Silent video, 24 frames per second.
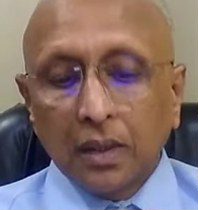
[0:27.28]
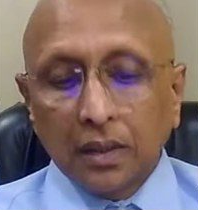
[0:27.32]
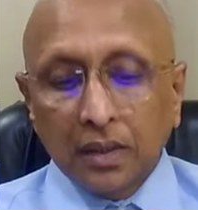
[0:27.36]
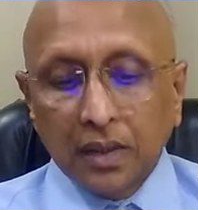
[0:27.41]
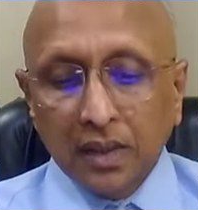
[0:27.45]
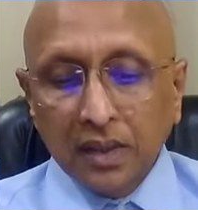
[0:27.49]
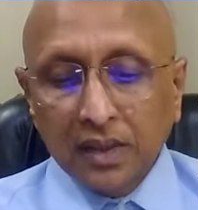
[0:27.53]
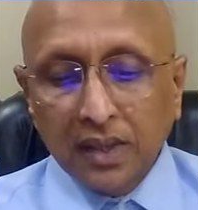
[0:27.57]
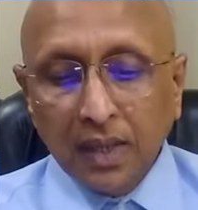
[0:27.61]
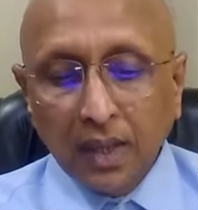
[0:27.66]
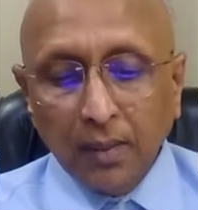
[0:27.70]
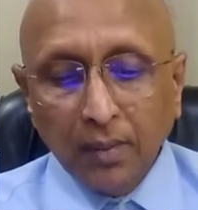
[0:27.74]

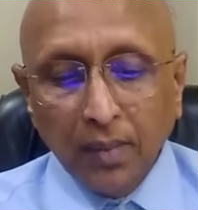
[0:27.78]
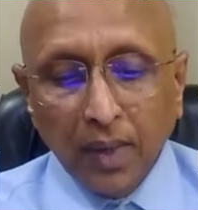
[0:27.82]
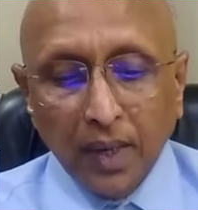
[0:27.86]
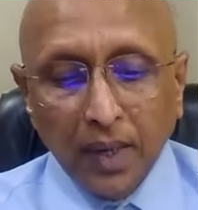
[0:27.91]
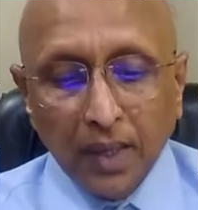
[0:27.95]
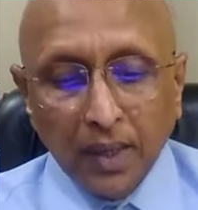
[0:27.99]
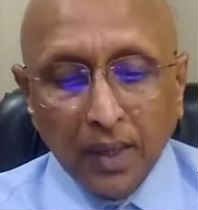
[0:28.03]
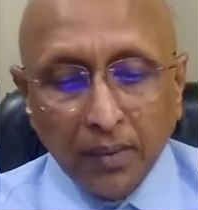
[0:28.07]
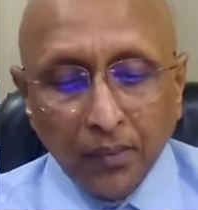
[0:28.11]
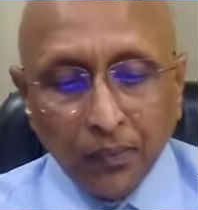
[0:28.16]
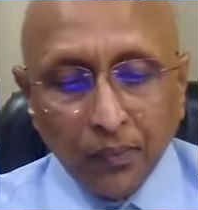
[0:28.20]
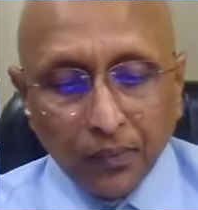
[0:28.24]
This
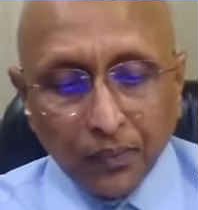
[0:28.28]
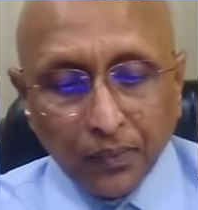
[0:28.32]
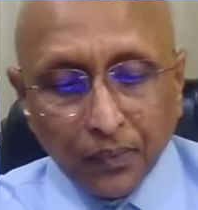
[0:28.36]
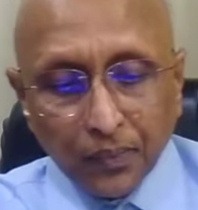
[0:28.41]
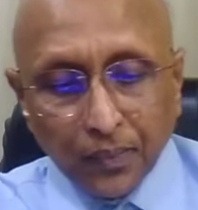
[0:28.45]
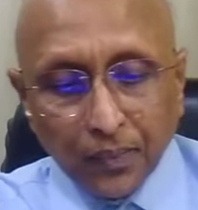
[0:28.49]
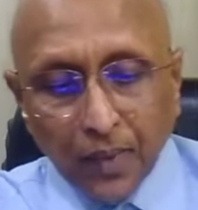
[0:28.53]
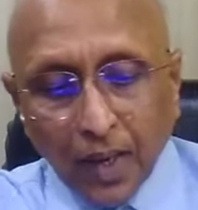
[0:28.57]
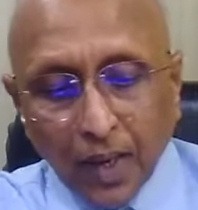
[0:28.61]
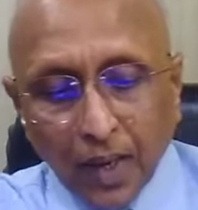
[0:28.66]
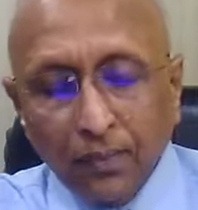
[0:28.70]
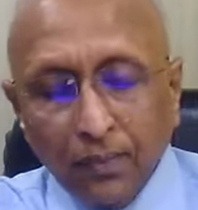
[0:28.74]
remedy,
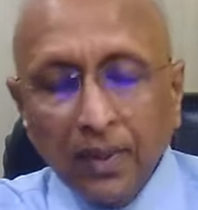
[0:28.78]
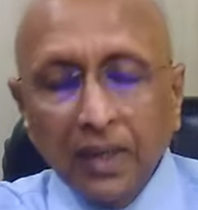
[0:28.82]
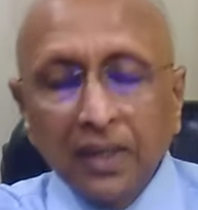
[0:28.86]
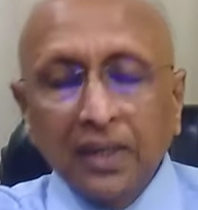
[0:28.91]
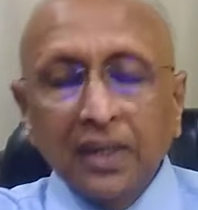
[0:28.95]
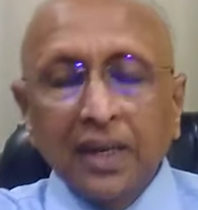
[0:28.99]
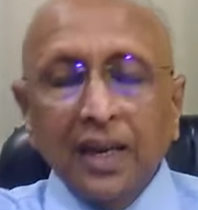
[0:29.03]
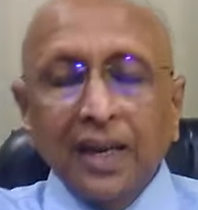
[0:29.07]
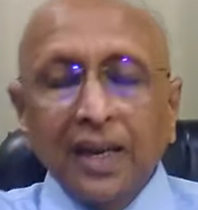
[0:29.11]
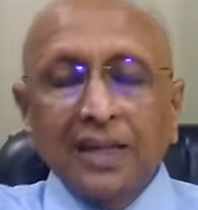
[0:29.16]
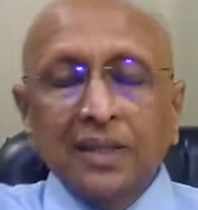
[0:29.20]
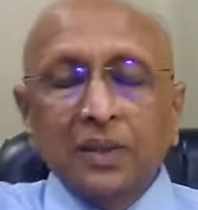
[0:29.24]
I will
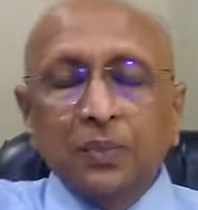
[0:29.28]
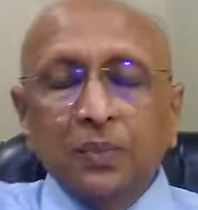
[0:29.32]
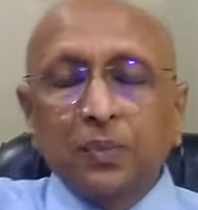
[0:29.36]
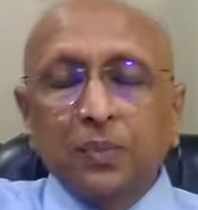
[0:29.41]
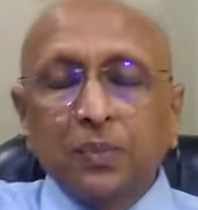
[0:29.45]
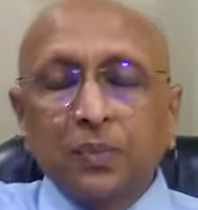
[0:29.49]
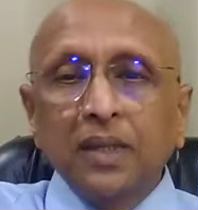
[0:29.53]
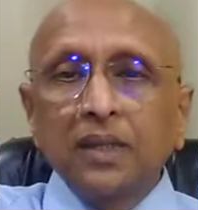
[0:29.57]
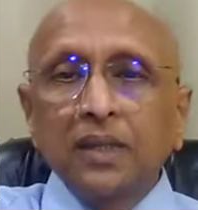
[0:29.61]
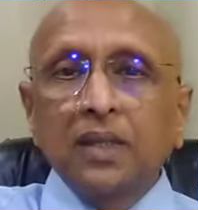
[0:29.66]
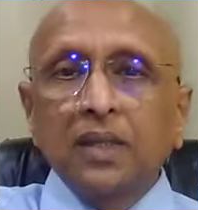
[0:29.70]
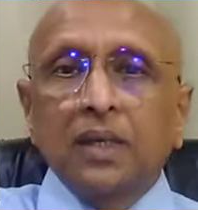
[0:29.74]

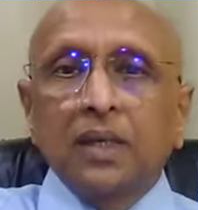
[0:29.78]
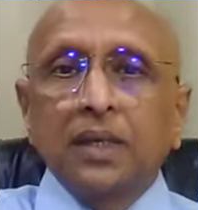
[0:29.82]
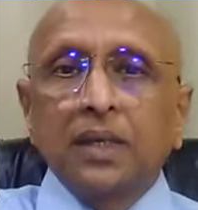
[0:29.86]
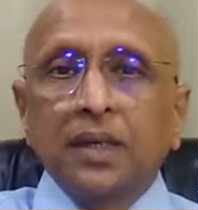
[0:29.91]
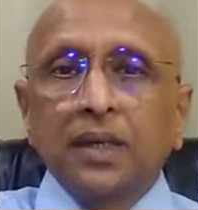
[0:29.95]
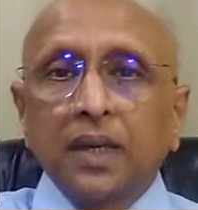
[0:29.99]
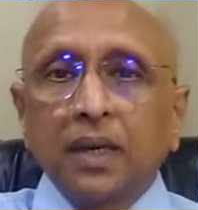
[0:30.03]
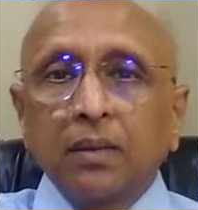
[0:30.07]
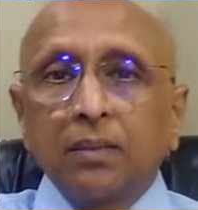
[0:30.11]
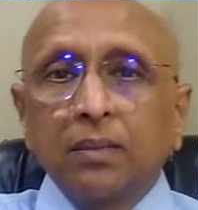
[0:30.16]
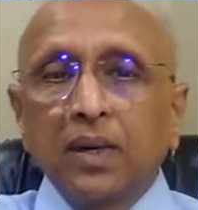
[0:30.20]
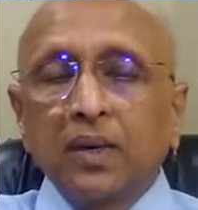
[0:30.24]
explain the
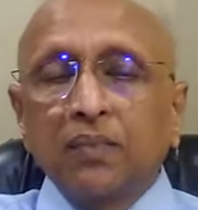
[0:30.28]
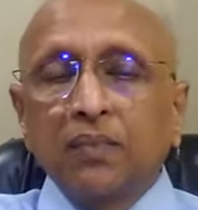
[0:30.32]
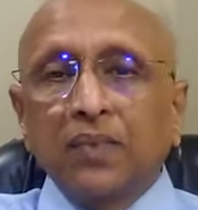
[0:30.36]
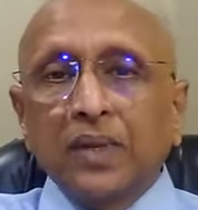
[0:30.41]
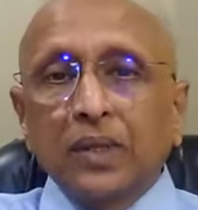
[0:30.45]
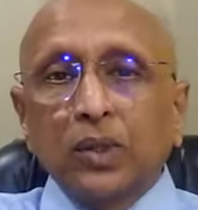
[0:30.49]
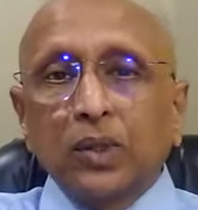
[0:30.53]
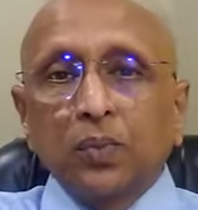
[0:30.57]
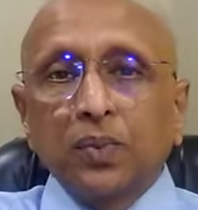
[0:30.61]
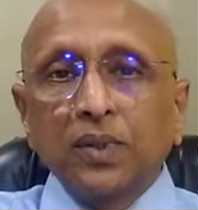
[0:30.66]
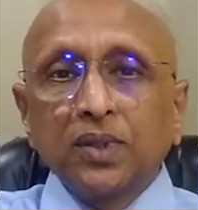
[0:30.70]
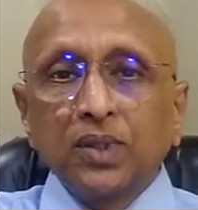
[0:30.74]
little bit
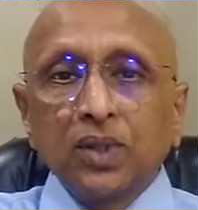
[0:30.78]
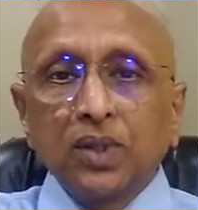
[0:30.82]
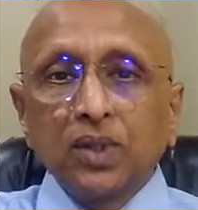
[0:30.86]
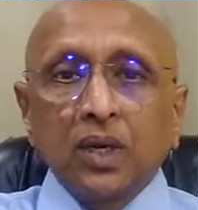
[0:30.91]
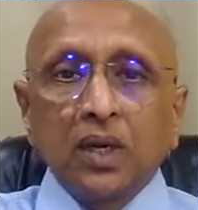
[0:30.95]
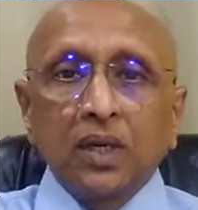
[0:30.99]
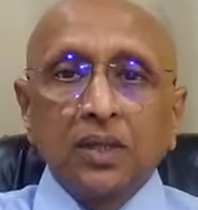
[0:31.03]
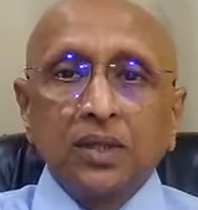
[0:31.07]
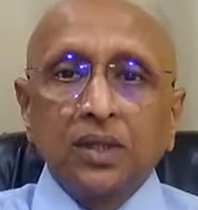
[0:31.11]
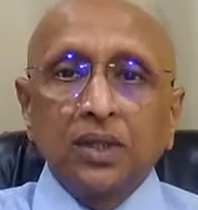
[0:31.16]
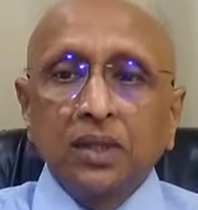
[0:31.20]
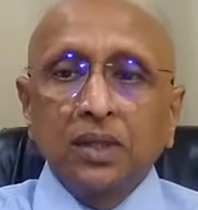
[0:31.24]

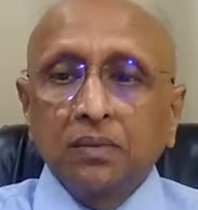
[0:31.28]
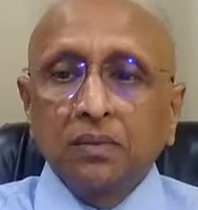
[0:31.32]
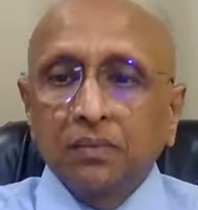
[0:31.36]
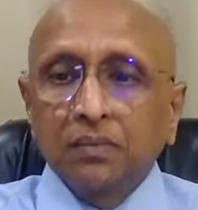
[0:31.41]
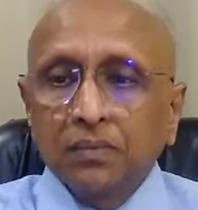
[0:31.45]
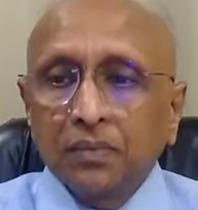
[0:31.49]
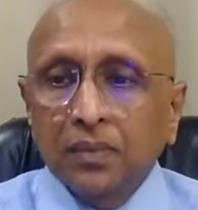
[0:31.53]
pathophysiology.